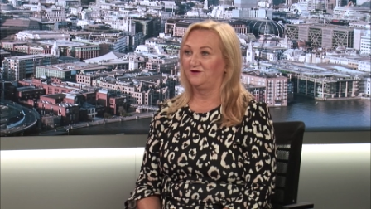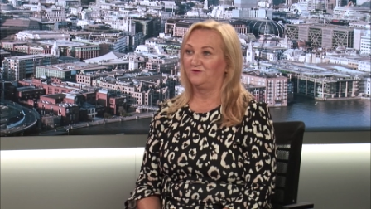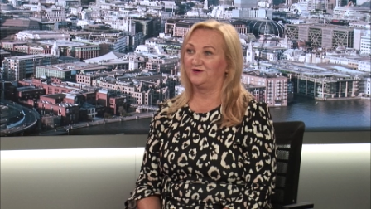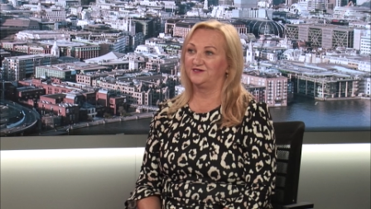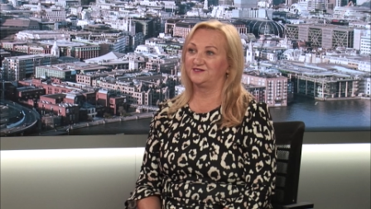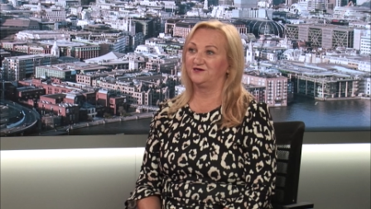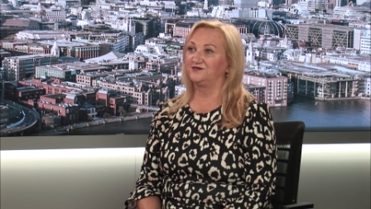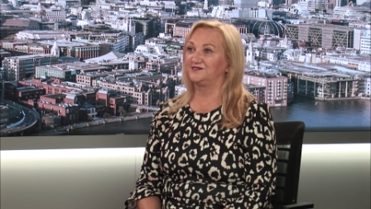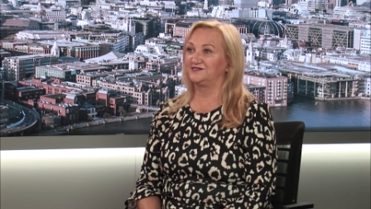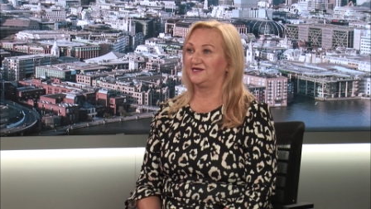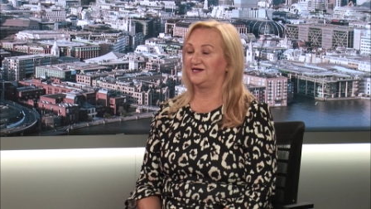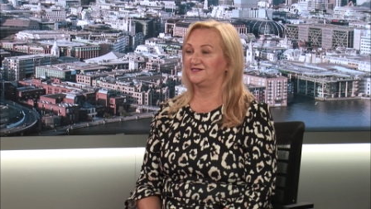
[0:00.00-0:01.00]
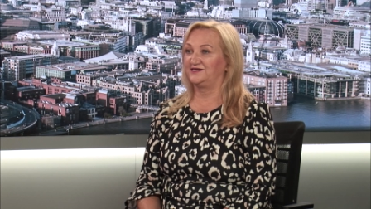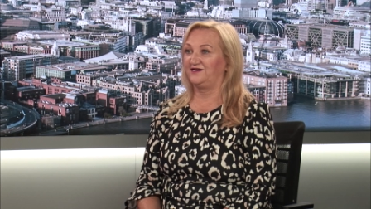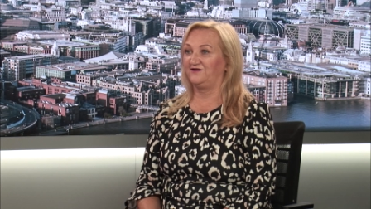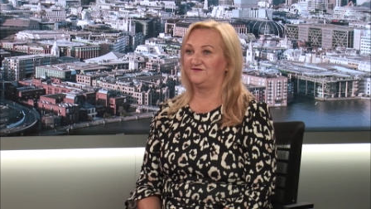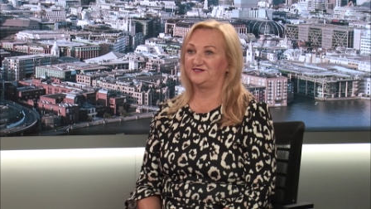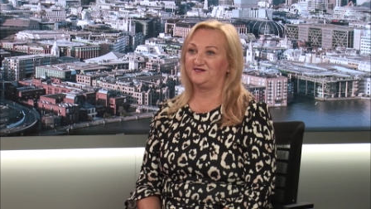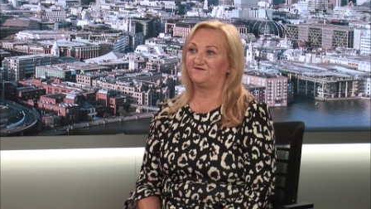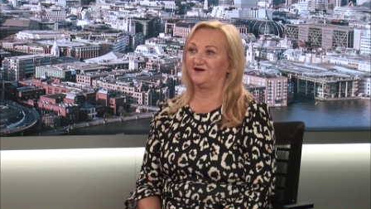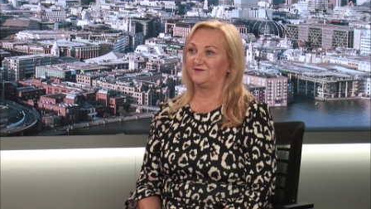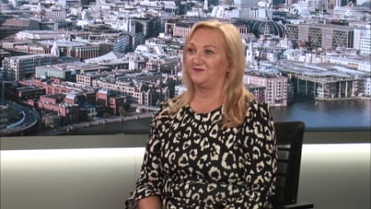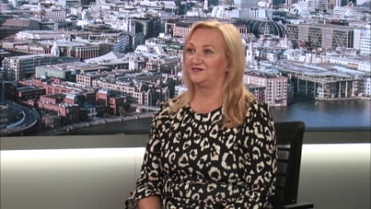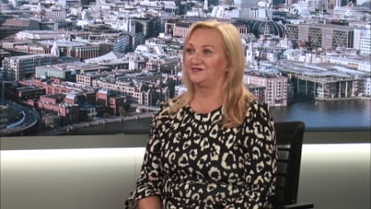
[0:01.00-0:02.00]
whereas others that have a
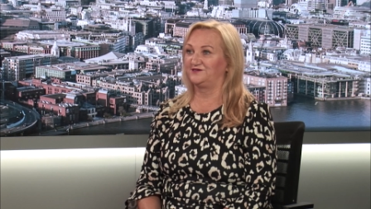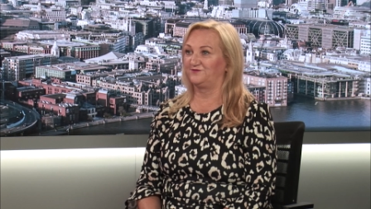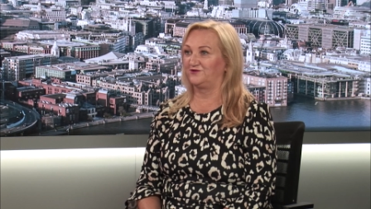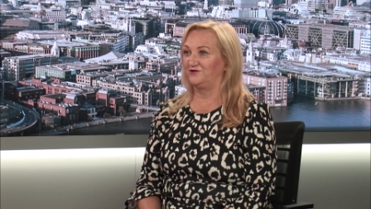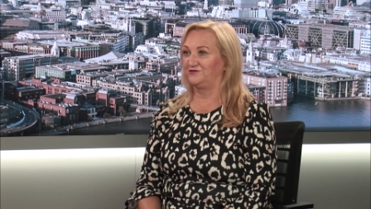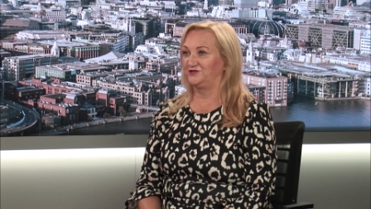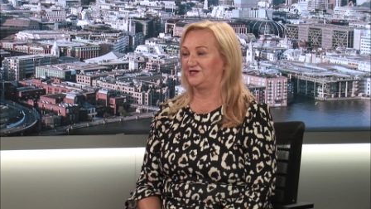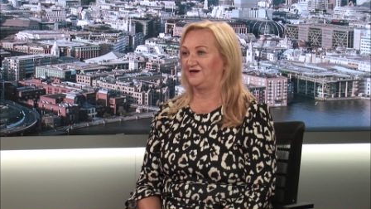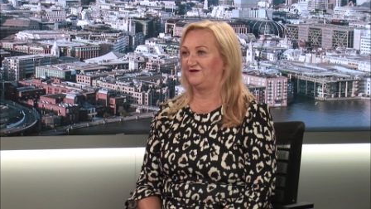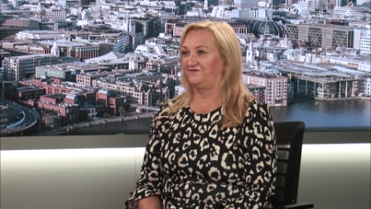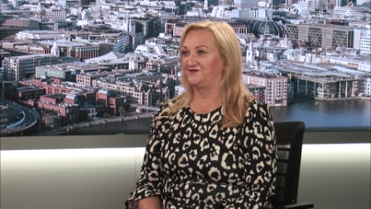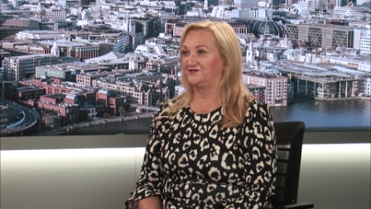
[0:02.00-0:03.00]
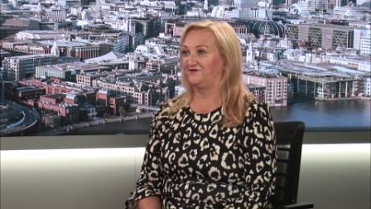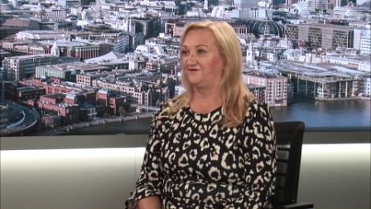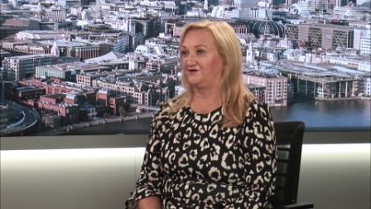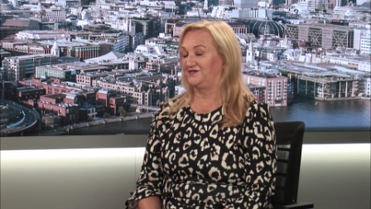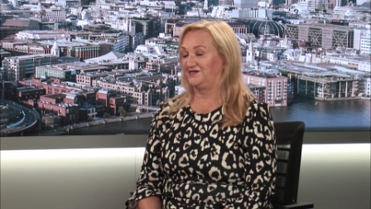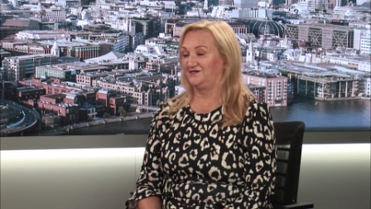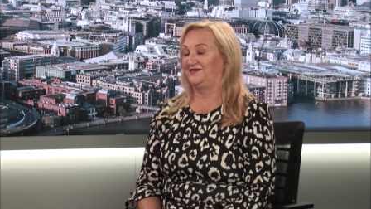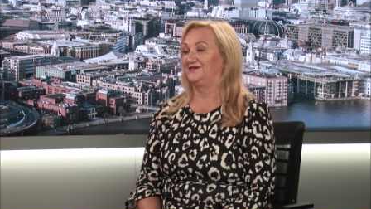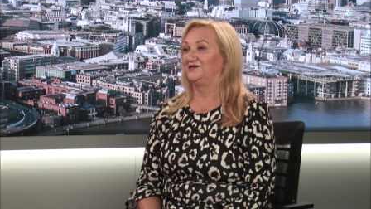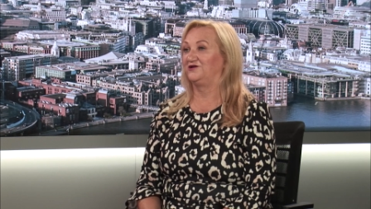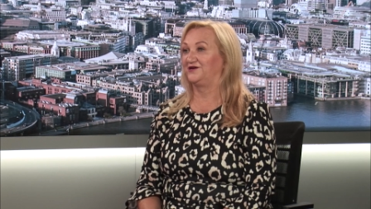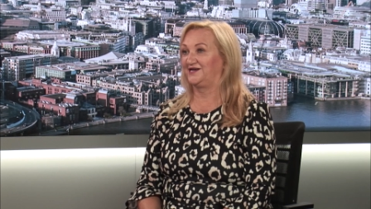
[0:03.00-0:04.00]
defragmented approach have suffered and in
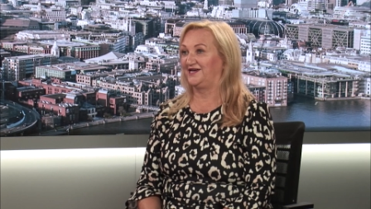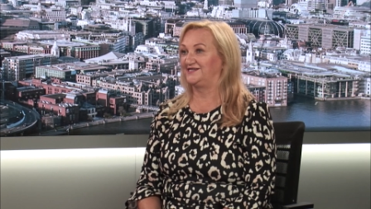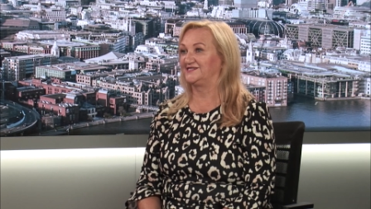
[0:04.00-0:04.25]
a lot of cases